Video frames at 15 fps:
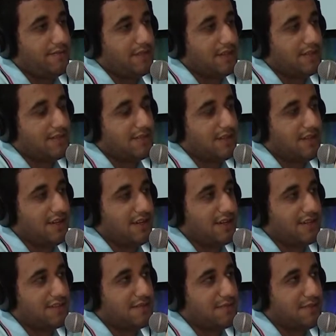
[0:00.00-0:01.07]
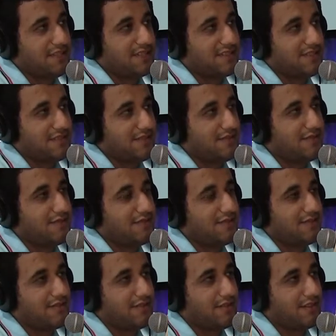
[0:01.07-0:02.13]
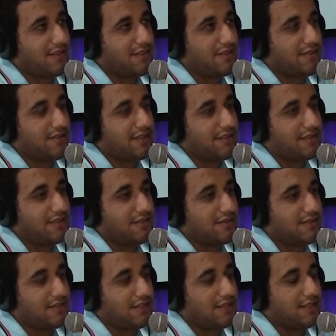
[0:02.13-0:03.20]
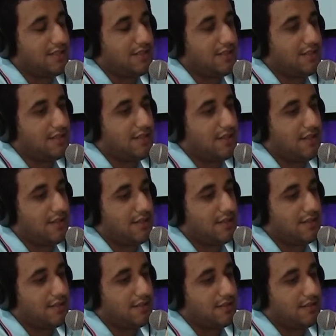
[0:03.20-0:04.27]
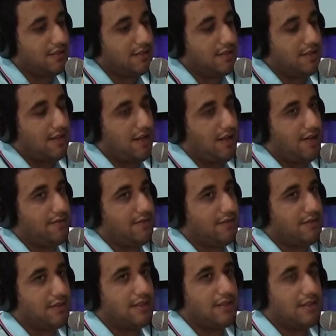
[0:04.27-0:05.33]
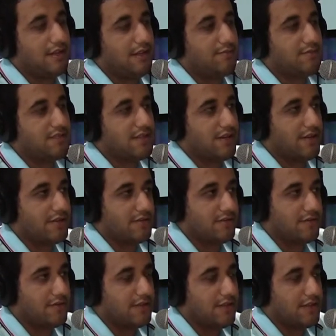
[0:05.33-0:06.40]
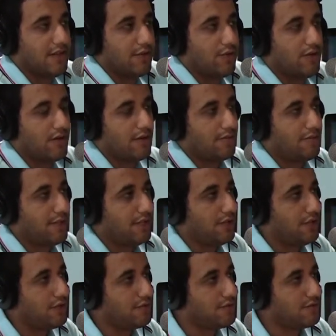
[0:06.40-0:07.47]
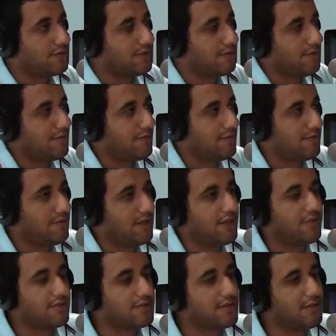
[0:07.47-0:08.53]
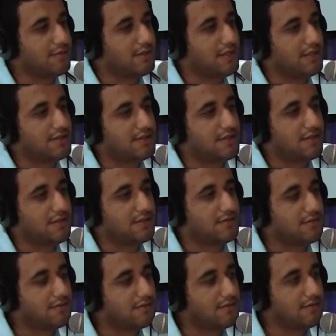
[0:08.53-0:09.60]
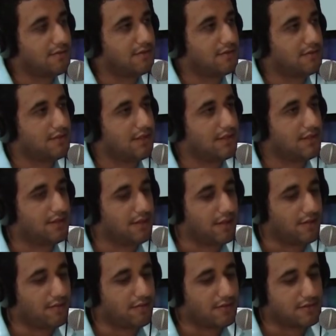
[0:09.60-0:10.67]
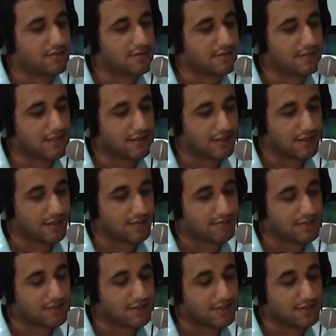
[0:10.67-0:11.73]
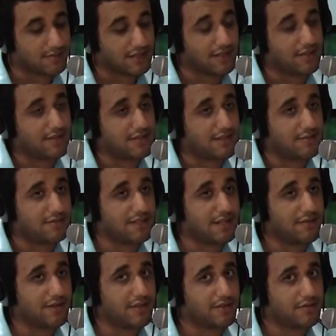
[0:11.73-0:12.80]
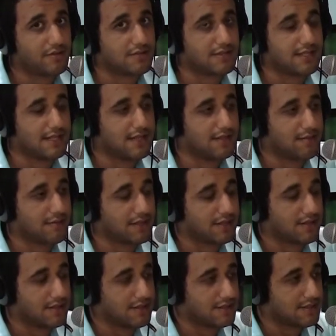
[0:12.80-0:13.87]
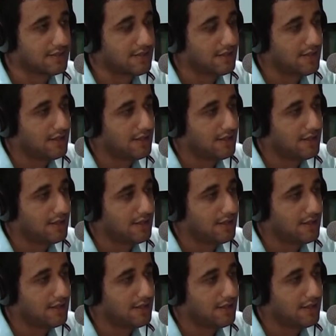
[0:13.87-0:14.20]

That's kind of expensive, relatively, and I'm starting to feel that we are being used by those companies that wants to sell games to us. But at the same time, I understand, because